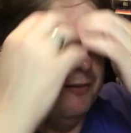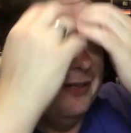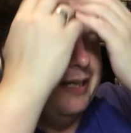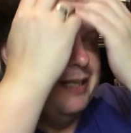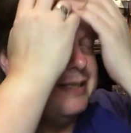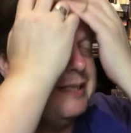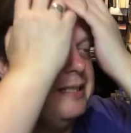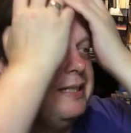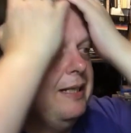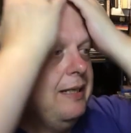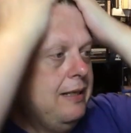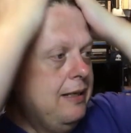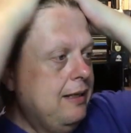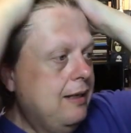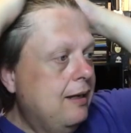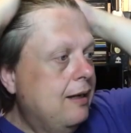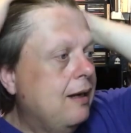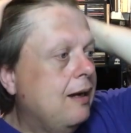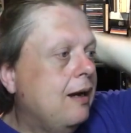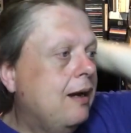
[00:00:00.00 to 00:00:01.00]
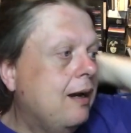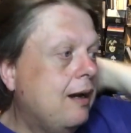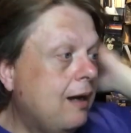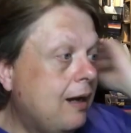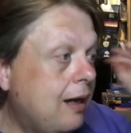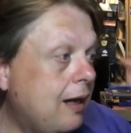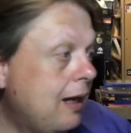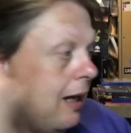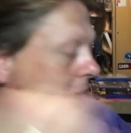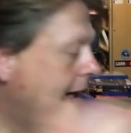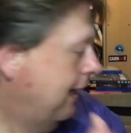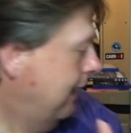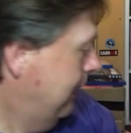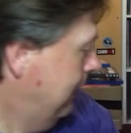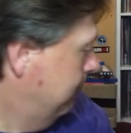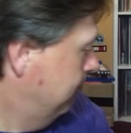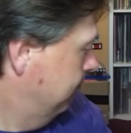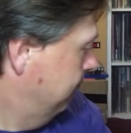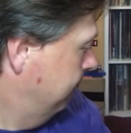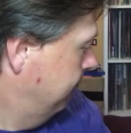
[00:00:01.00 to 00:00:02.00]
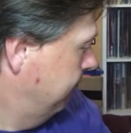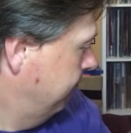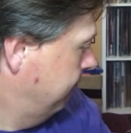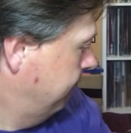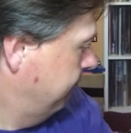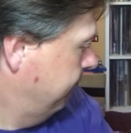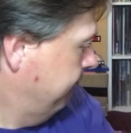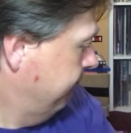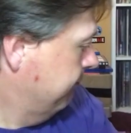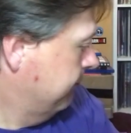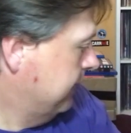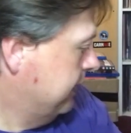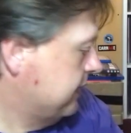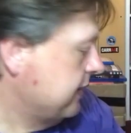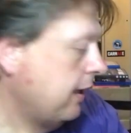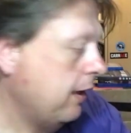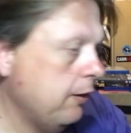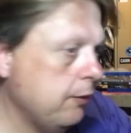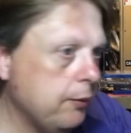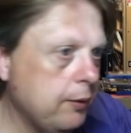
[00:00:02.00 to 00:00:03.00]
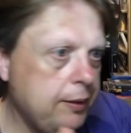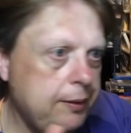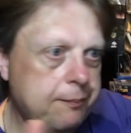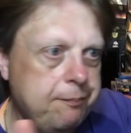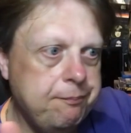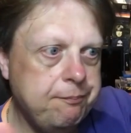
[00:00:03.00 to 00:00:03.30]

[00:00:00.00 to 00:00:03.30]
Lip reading: that. So